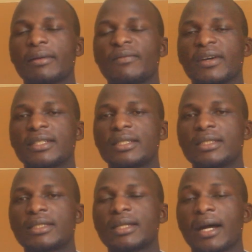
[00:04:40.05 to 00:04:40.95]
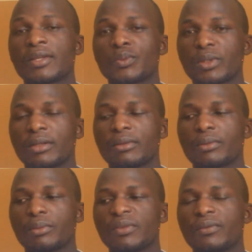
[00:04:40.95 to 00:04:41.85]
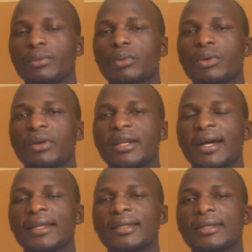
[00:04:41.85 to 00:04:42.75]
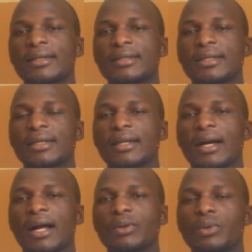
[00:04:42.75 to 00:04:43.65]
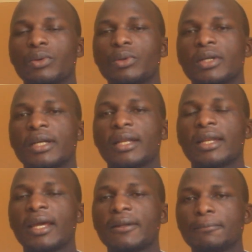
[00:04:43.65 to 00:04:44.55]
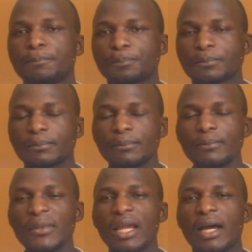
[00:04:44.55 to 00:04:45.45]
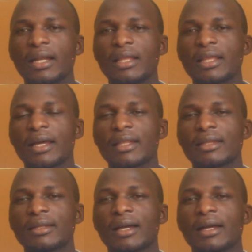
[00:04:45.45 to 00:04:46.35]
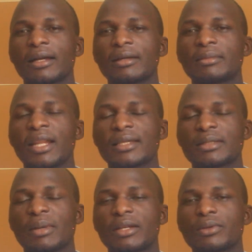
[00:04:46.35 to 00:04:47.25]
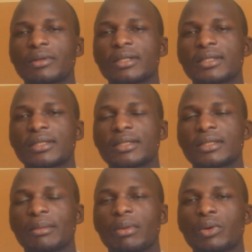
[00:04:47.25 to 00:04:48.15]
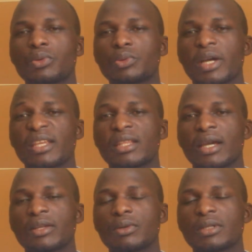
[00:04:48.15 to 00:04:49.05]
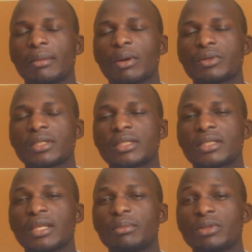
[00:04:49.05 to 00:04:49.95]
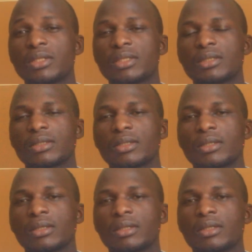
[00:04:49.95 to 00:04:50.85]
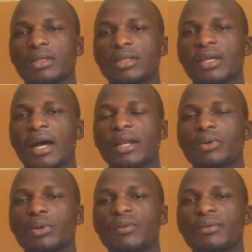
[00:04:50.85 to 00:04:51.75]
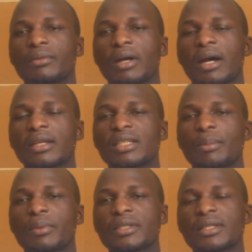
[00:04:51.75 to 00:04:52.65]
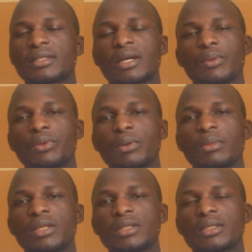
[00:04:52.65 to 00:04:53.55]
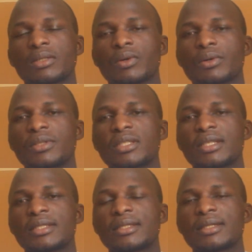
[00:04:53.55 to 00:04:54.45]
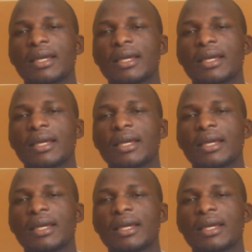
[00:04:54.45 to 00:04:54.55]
fertility as well if you chronically taking alcohol. And then another, last but not least, is about, I think I talked about it, is the immunity. The alcohol suppresses down your immunity, because it